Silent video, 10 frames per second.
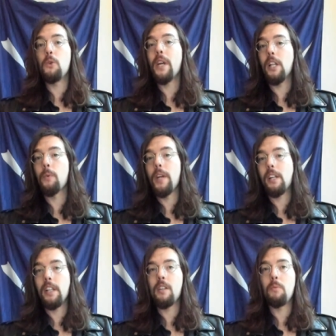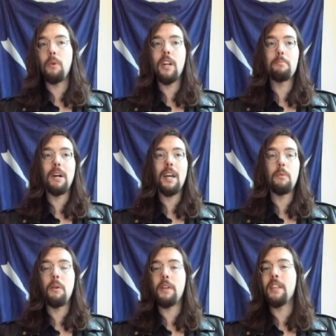Hillary Clinton won it by,
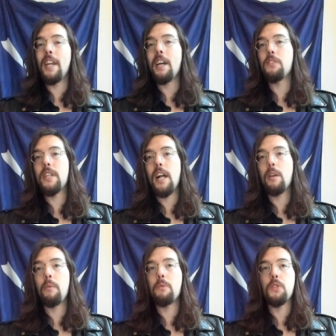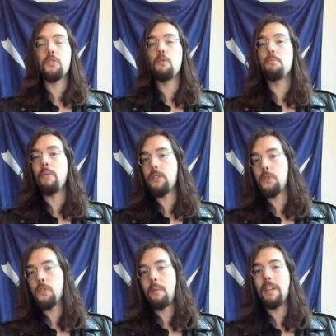in the end tally, what was it, two points or
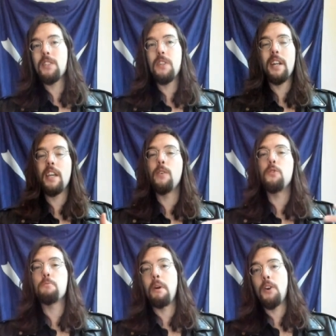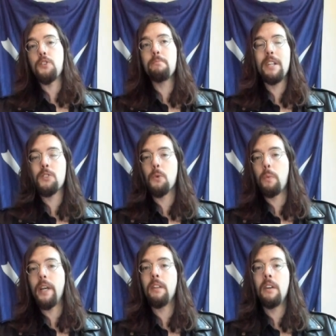something. It's not a huge margin, but it's a
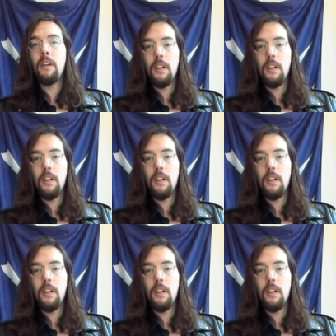win.